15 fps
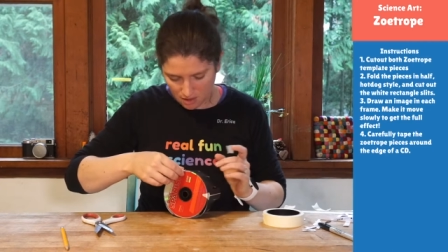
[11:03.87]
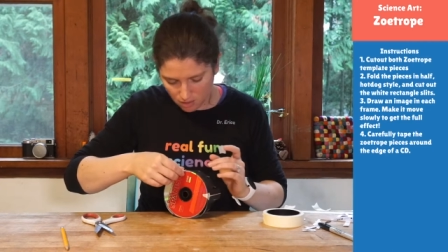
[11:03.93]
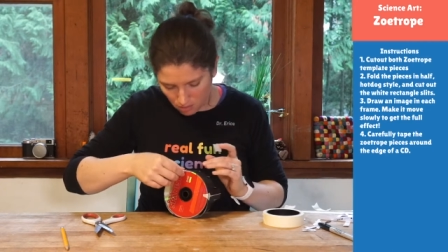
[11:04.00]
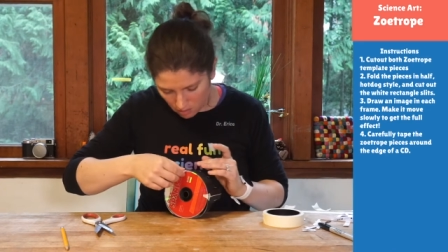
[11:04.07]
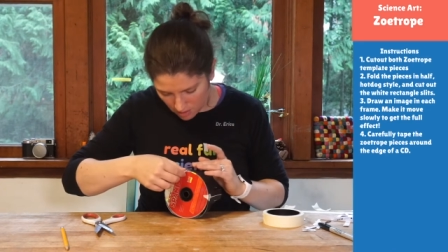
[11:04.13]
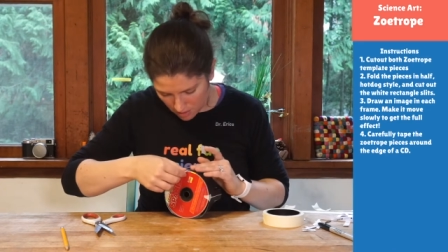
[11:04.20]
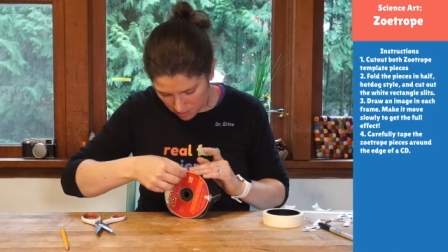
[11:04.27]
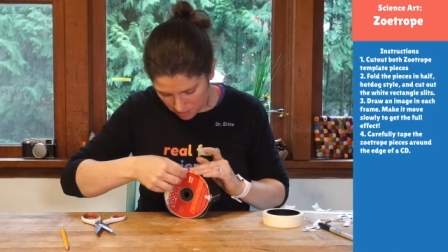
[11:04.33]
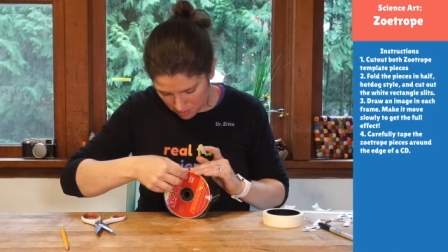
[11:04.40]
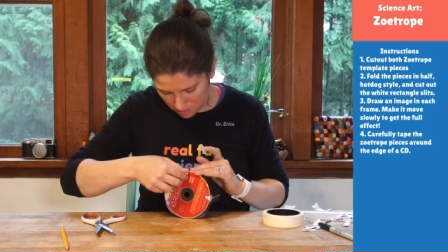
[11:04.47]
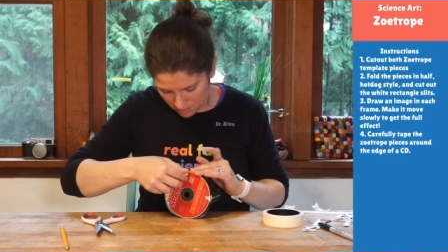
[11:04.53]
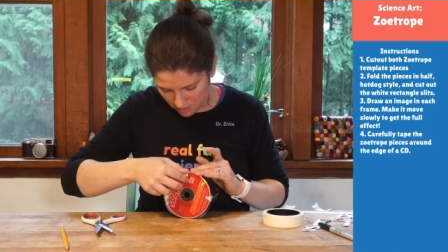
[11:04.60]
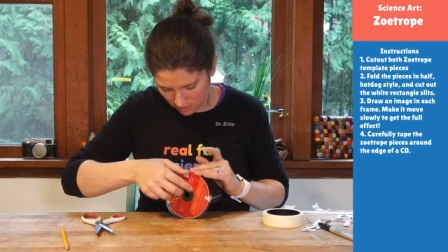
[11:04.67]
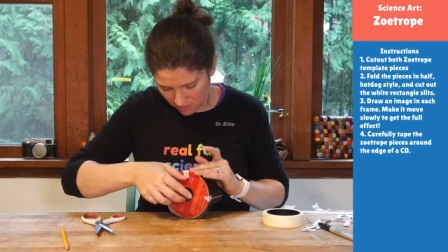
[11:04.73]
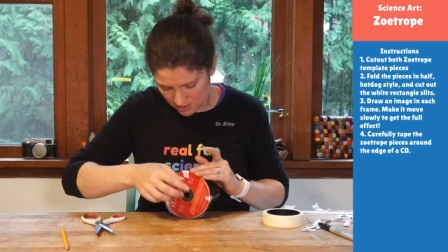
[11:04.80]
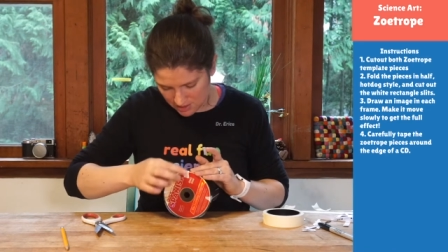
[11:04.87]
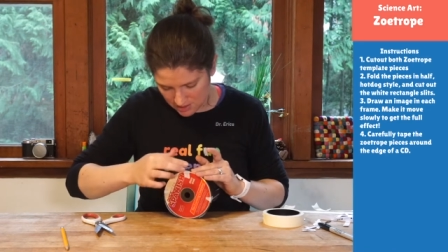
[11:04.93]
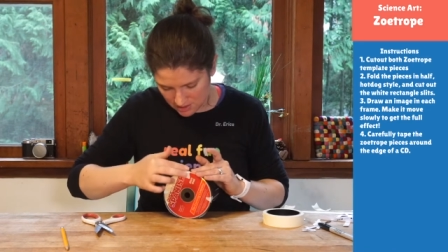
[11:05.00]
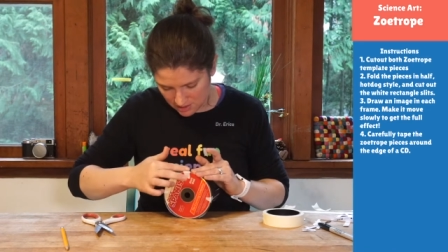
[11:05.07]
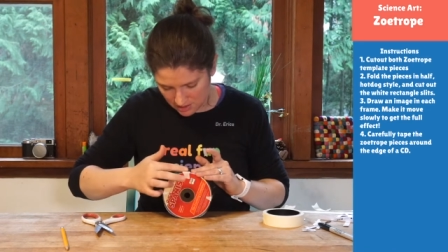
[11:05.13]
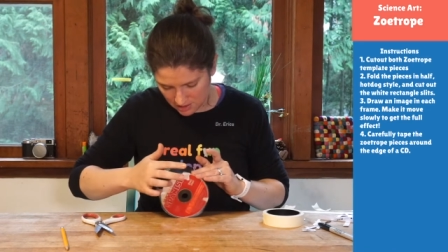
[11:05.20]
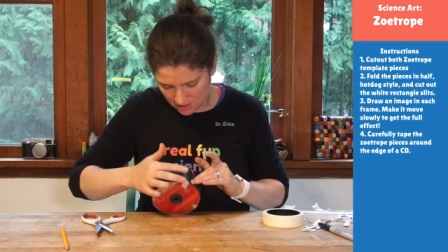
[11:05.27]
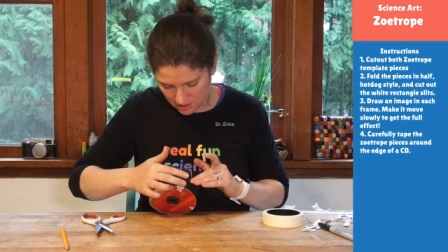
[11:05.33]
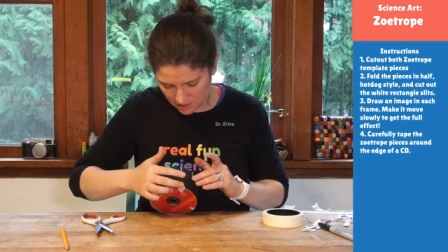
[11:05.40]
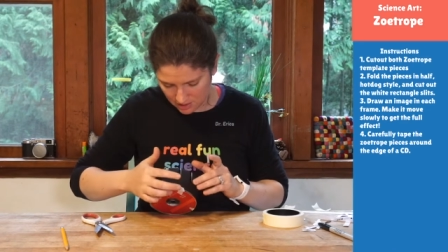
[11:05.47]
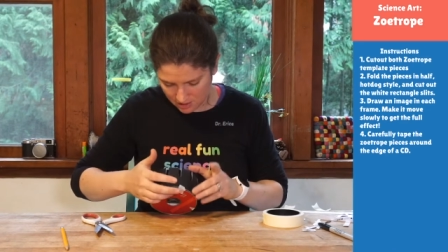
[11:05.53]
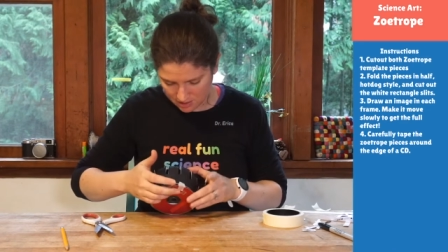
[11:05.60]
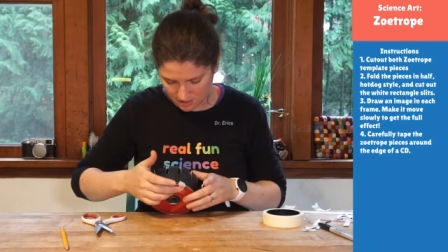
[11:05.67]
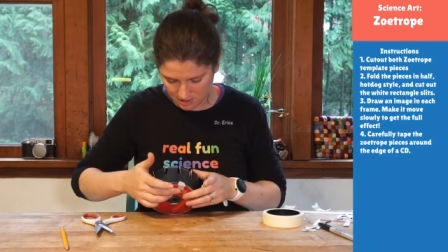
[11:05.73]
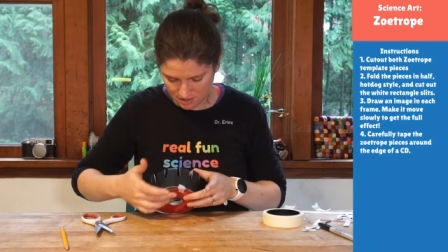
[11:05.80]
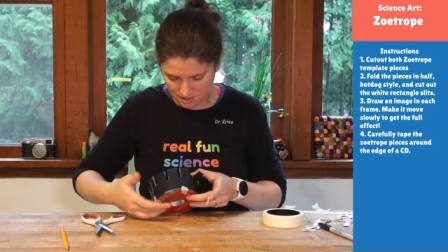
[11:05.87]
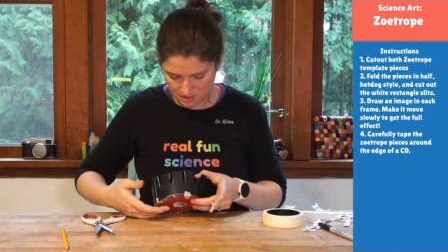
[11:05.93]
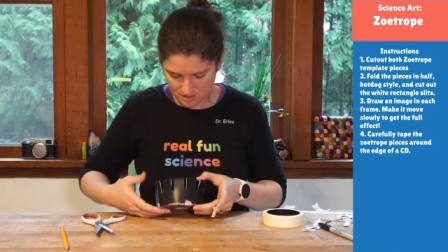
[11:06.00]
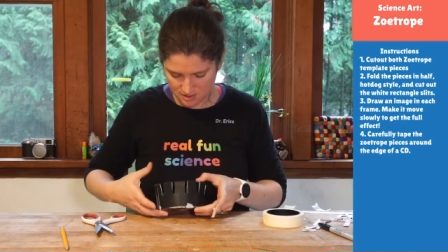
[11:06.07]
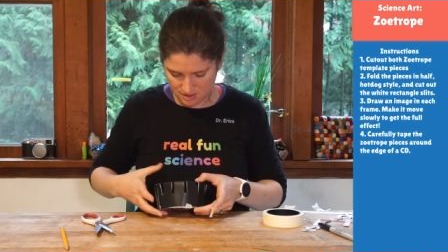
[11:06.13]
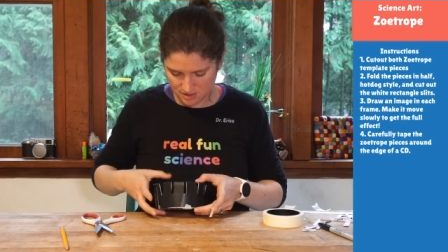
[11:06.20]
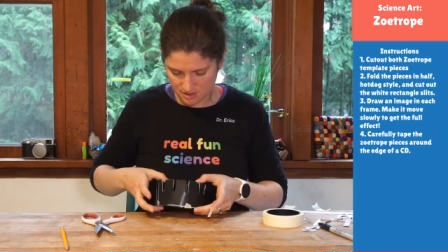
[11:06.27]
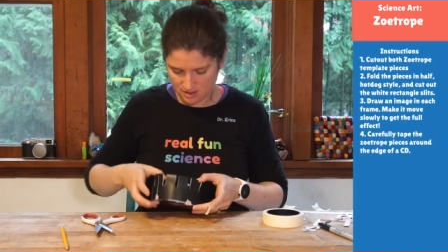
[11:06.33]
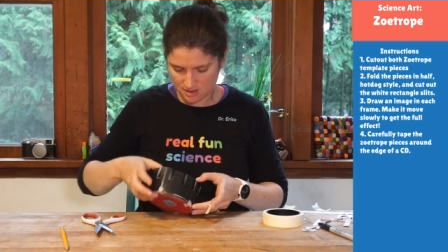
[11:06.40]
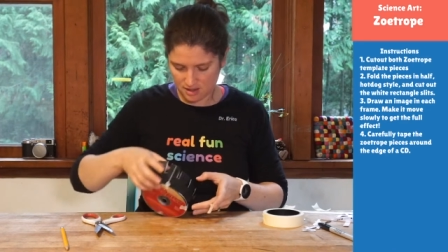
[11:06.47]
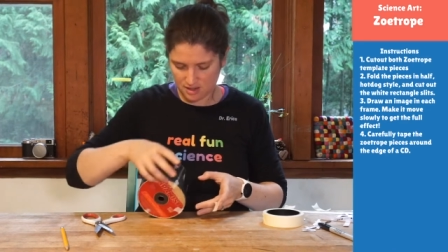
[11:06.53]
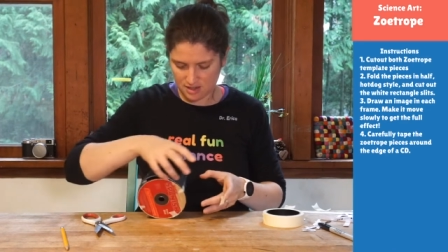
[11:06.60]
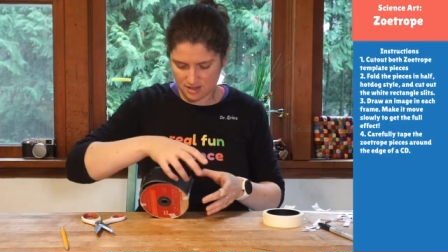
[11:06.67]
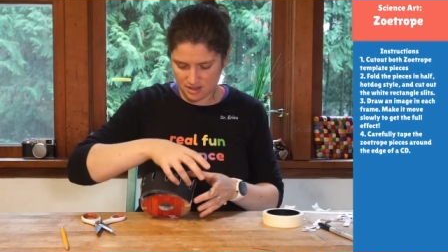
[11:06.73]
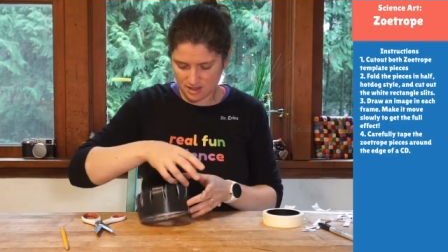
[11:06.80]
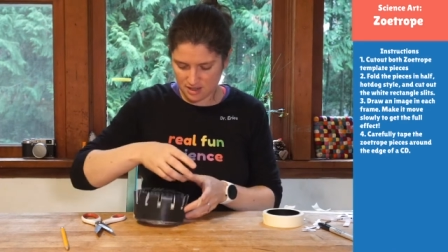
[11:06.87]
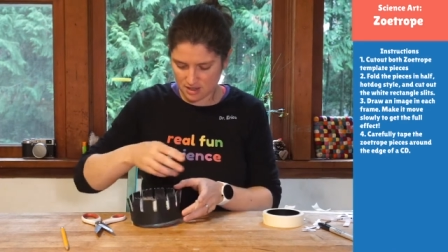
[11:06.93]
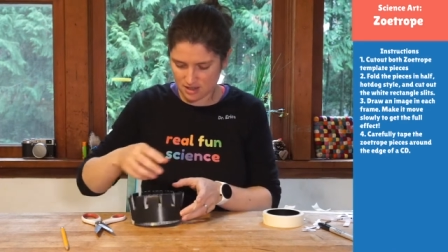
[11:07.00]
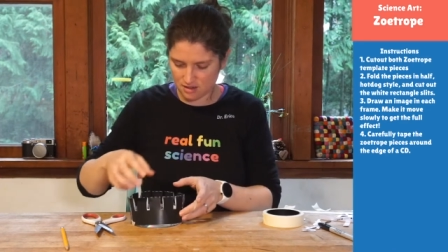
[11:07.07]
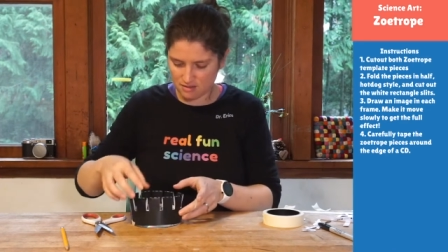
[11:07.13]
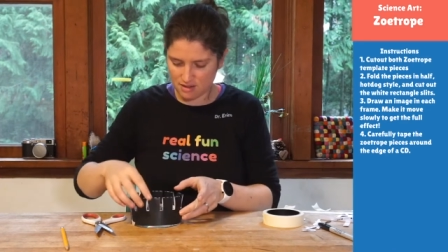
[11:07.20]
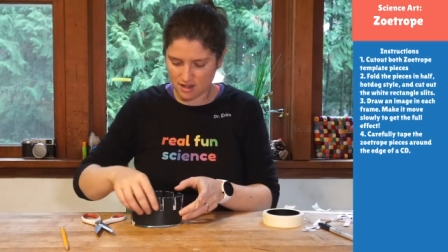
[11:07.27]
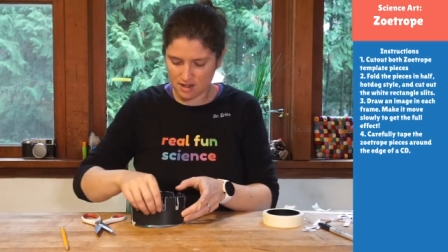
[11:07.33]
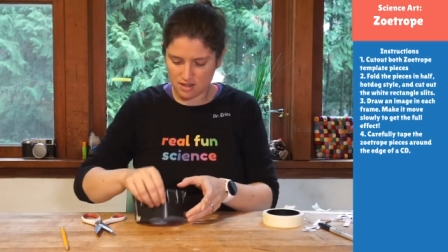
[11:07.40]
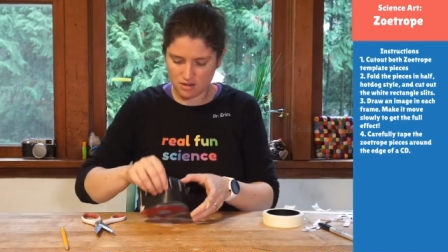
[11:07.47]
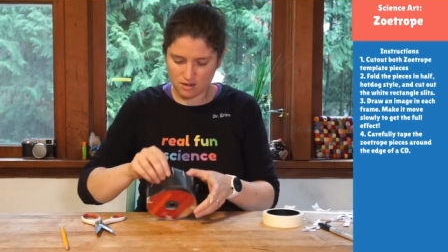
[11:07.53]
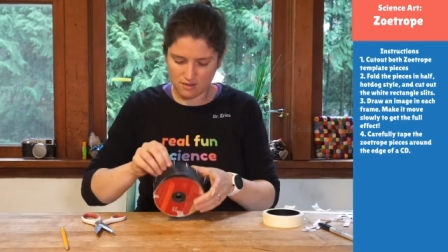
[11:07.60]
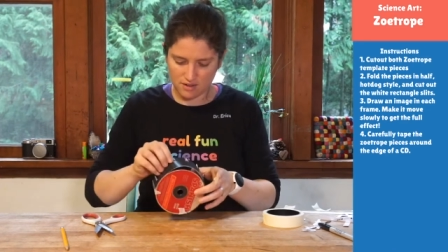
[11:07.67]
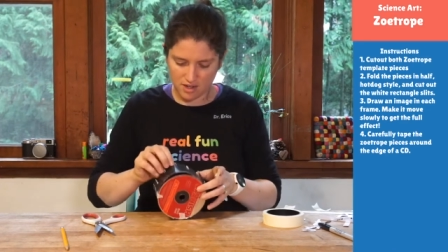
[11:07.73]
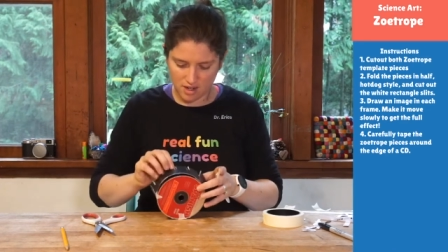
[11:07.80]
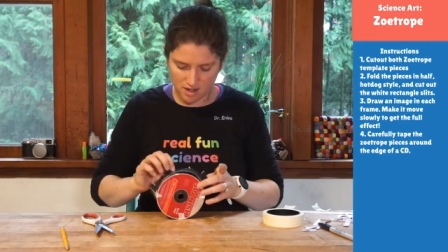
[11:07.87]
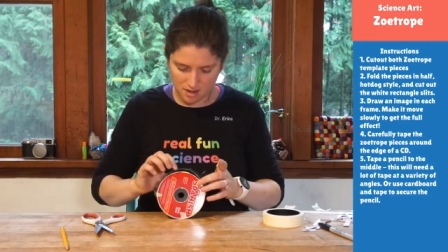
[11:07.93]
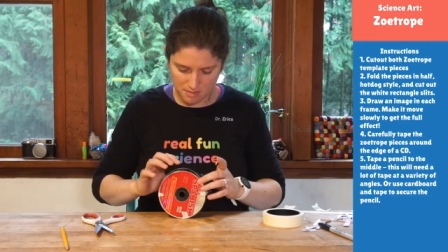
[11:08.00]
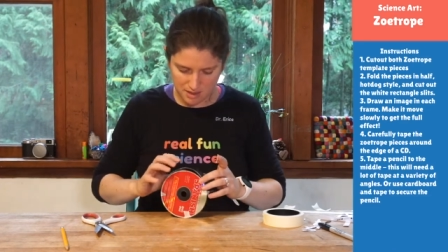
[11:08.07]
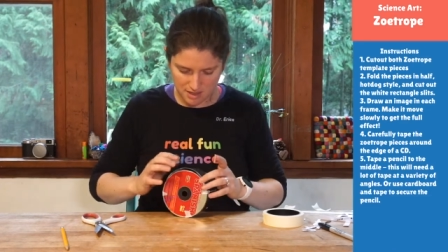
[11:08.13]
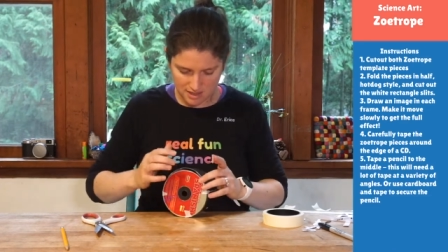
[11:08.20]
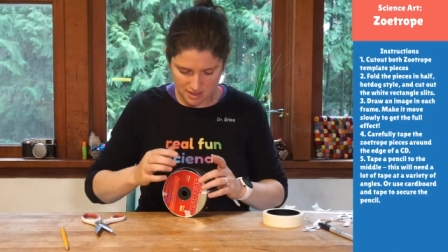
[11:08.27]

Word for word: wrap around the CD. You can see that's already sort of coming